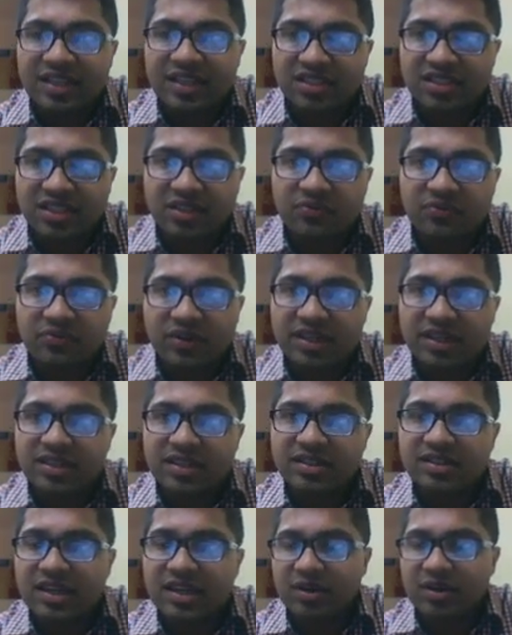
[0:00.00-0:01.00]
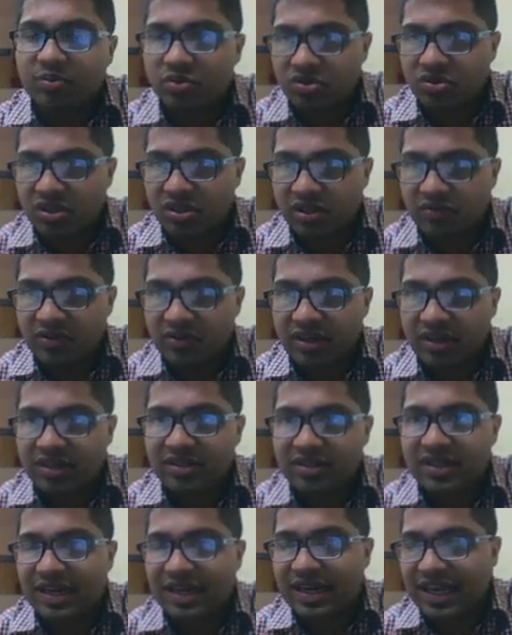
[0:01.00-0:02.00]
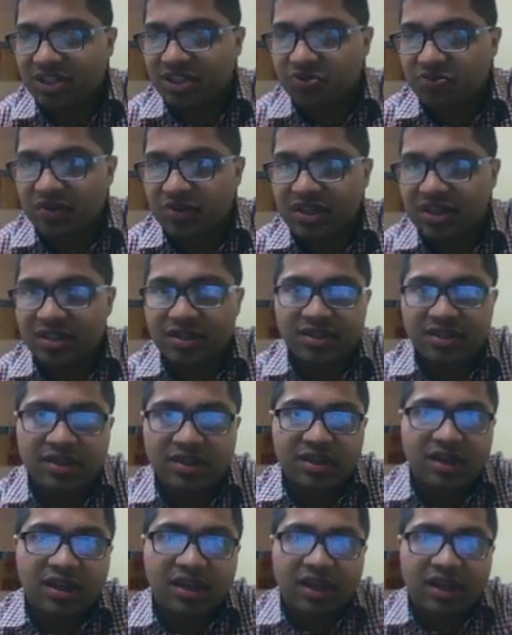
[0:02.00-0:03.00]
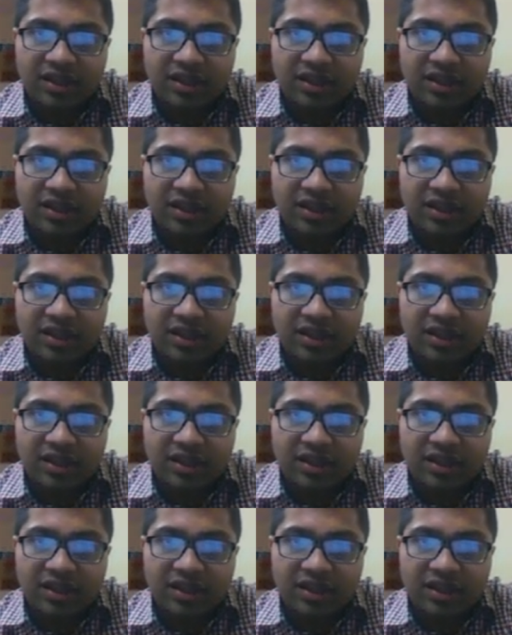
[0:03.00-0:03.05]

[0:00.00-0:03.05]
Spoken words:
pension funds and mutual funds and hedge funds.